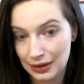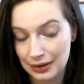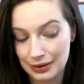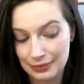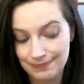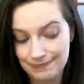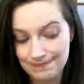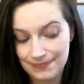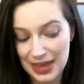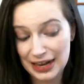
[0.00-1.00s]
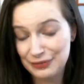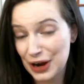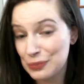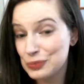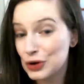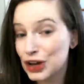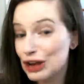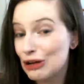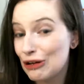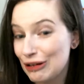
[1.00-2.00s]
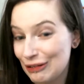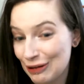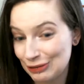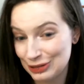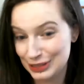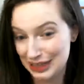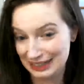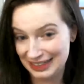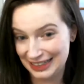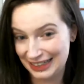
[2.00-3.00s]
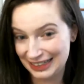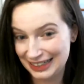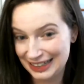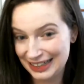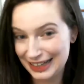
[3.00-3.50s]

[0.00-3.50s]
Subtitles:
And I've gotten pretty good at understanding